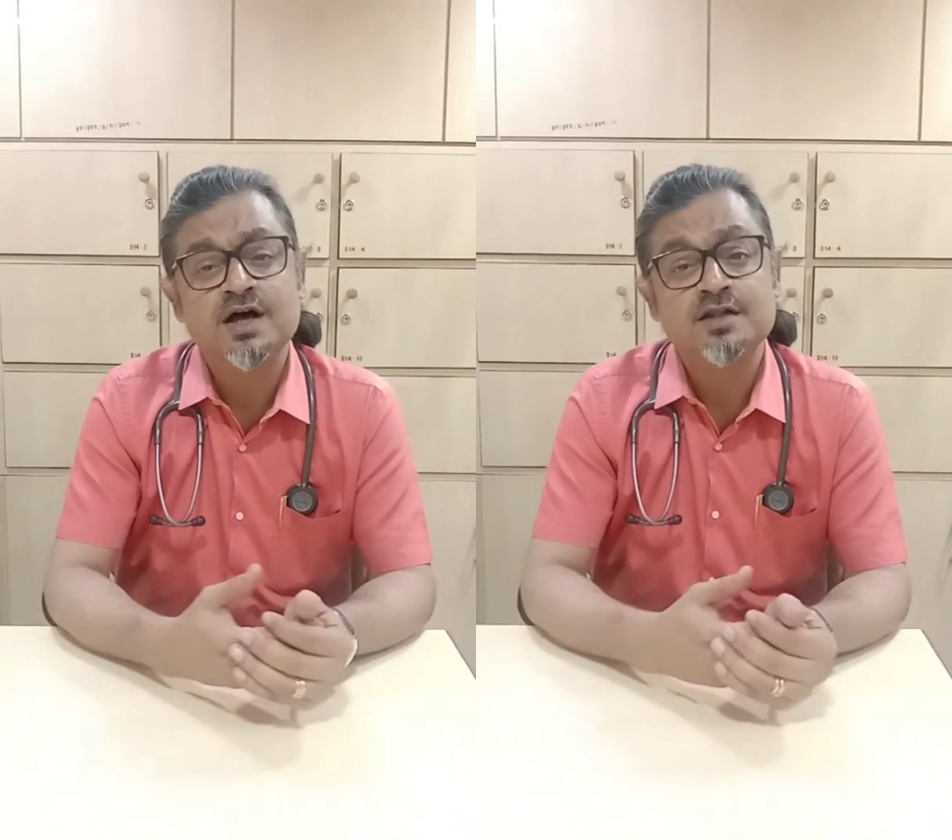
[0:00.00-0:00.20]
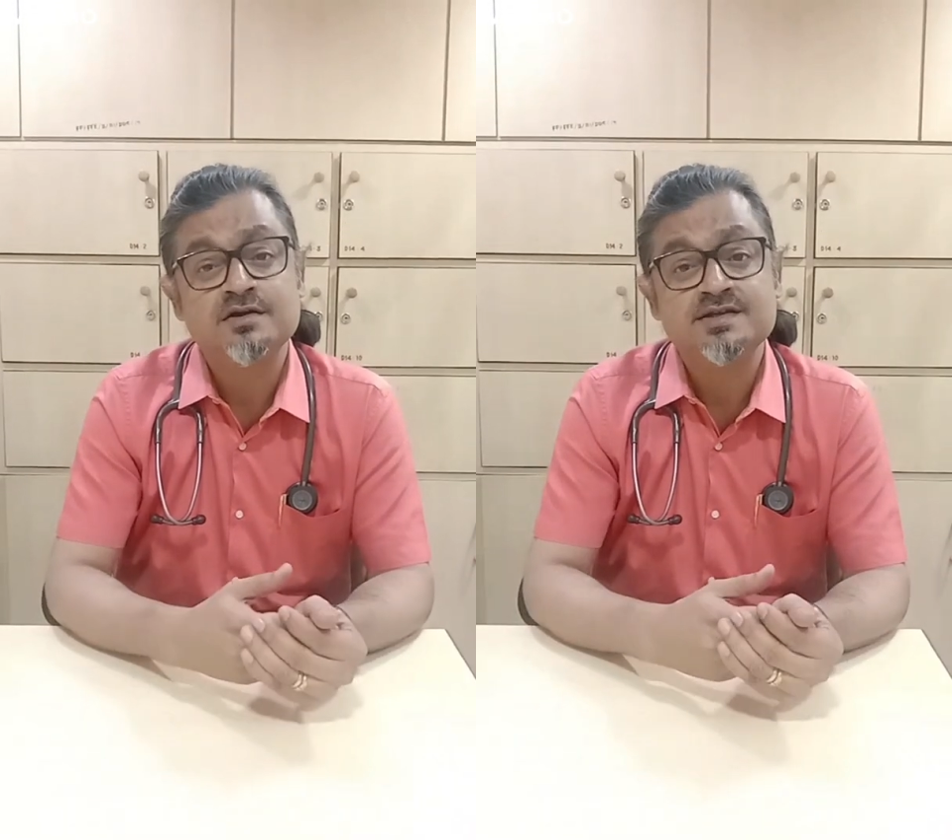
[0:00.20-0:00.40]
the
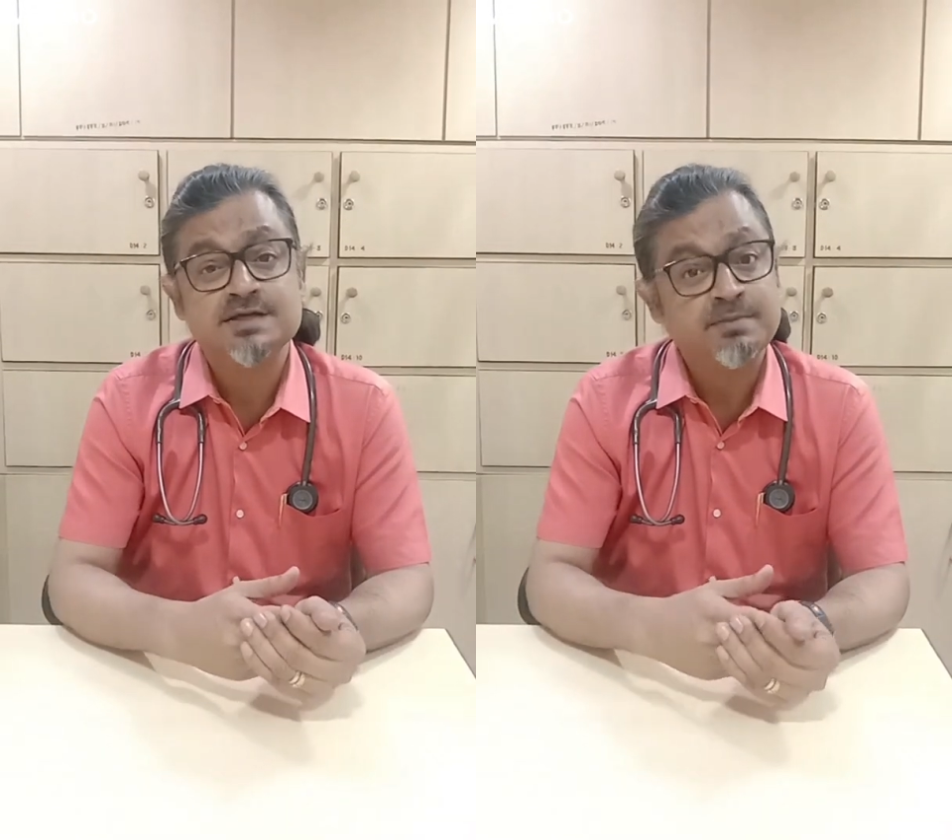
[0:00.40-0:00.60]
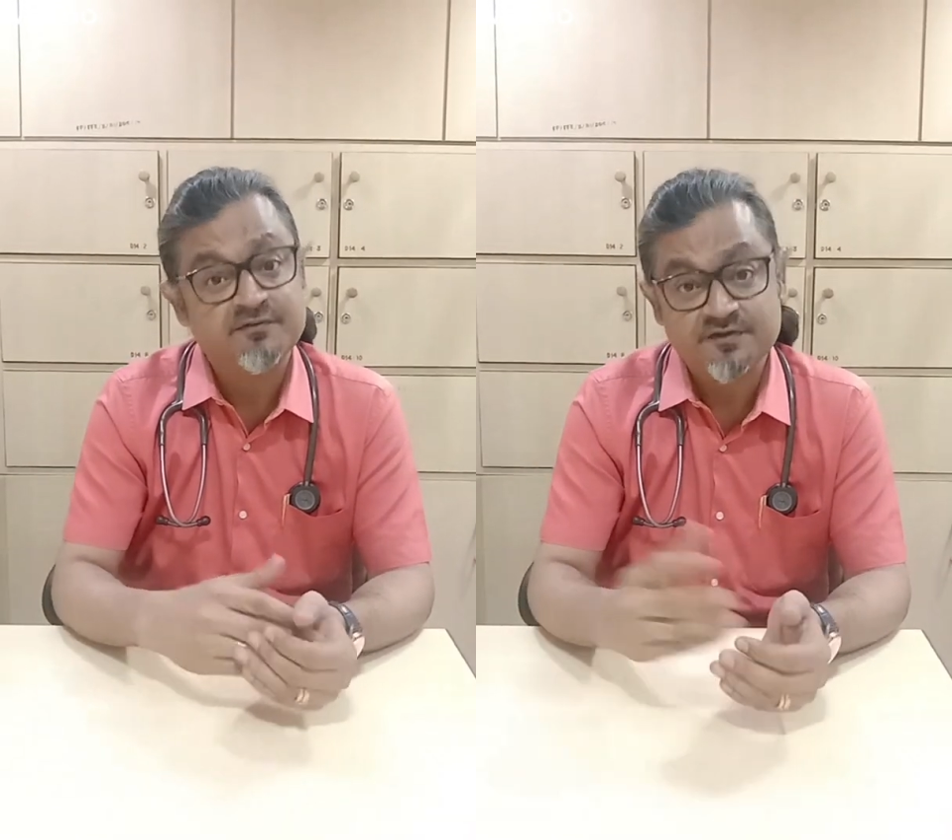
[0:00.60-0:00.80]
other
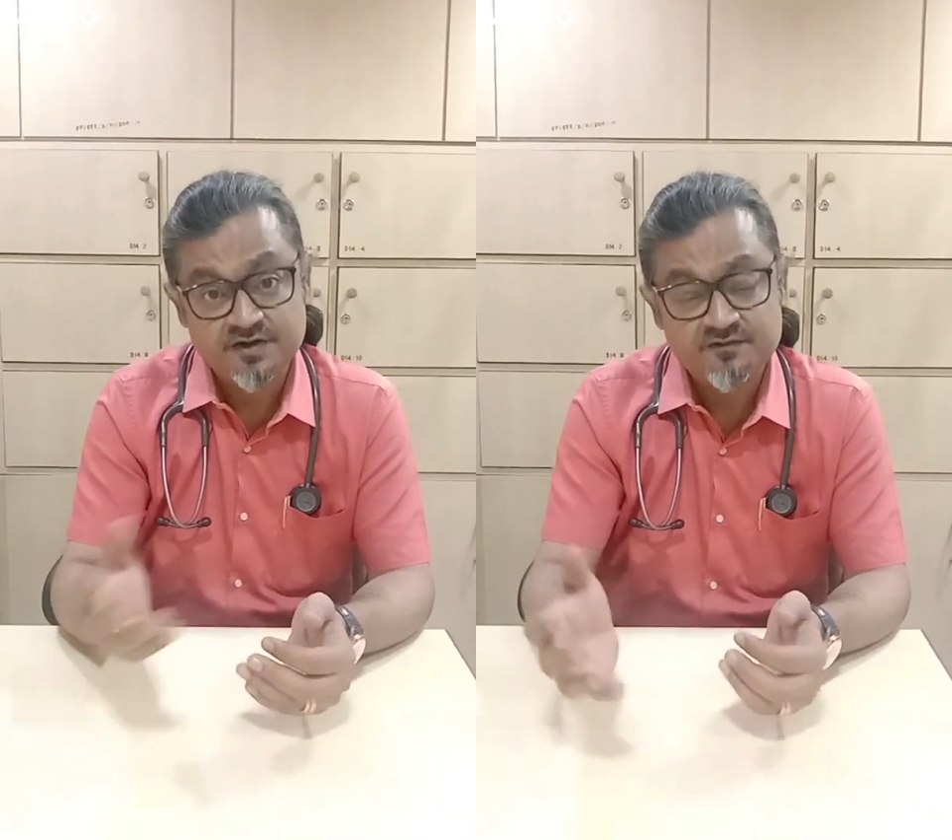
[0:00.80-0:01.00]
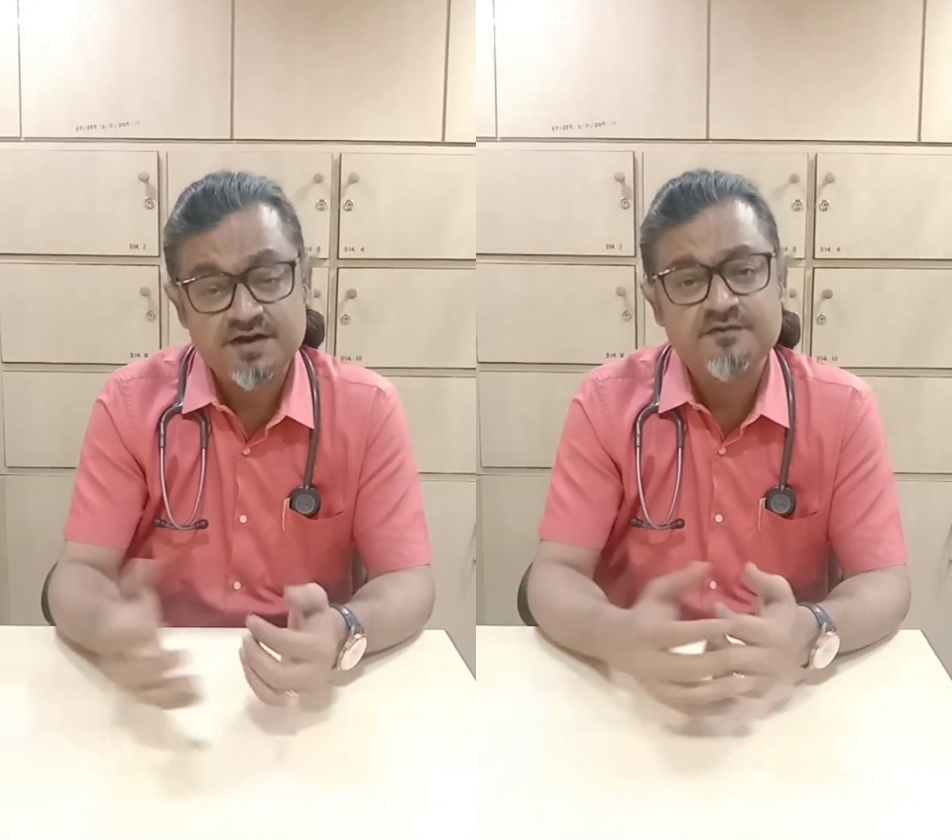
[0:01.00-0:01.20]
is above
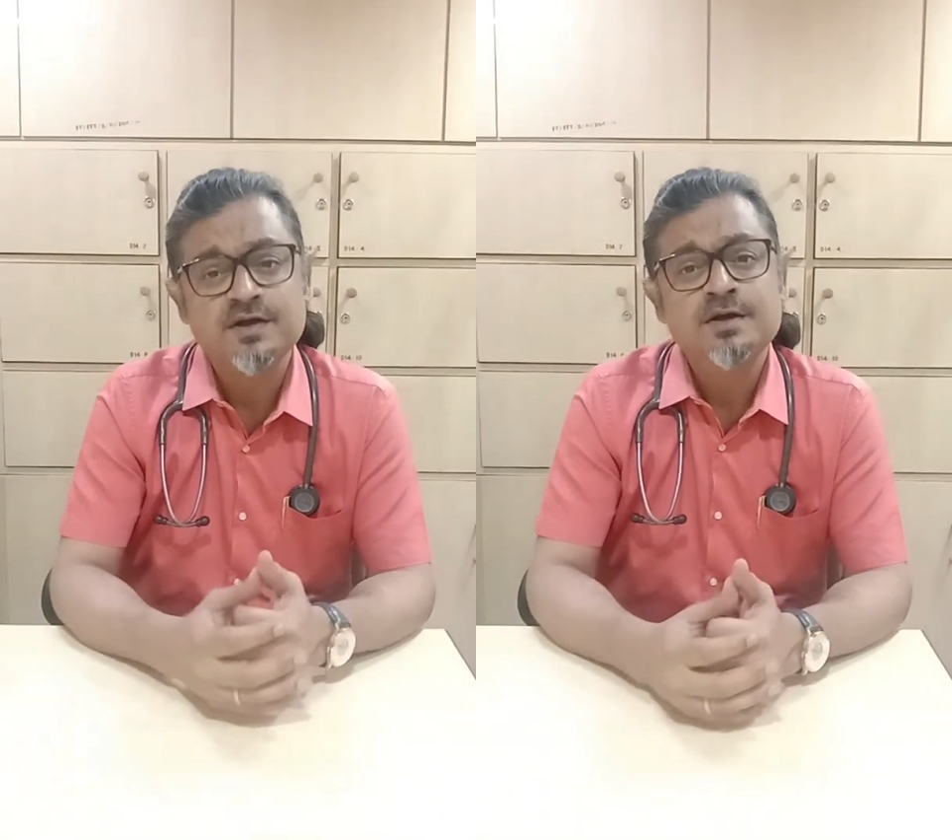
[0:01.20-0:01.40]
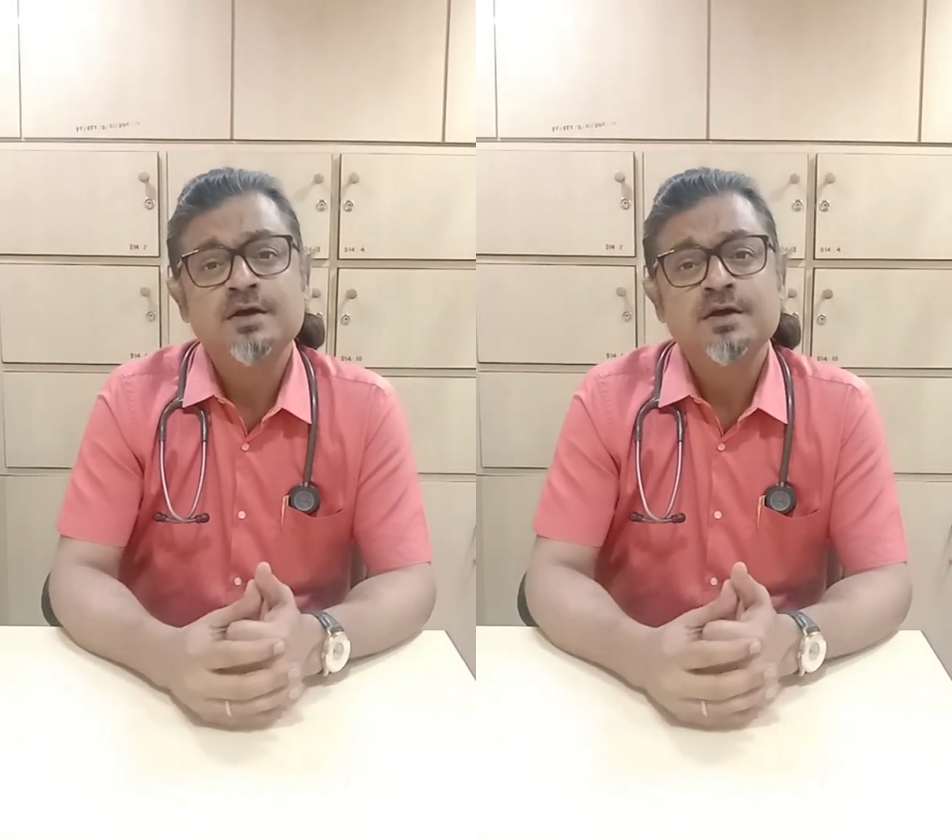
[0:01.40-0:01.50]
55.